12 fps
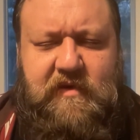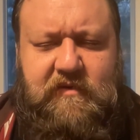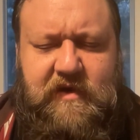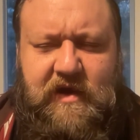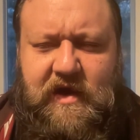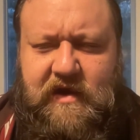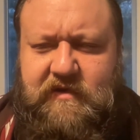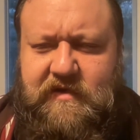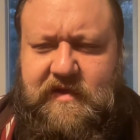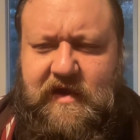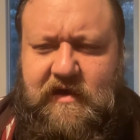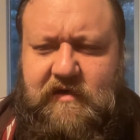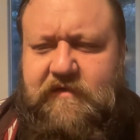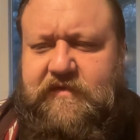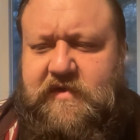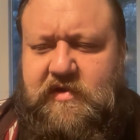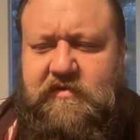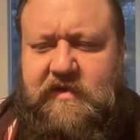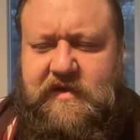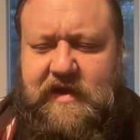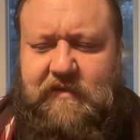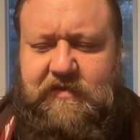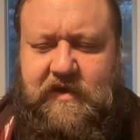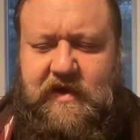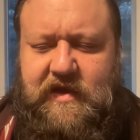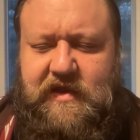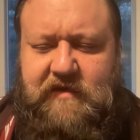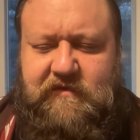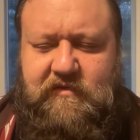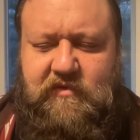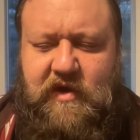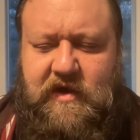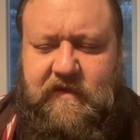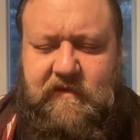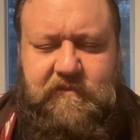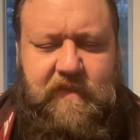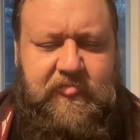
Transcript: but we're not going to delve too in depth on any given one of them.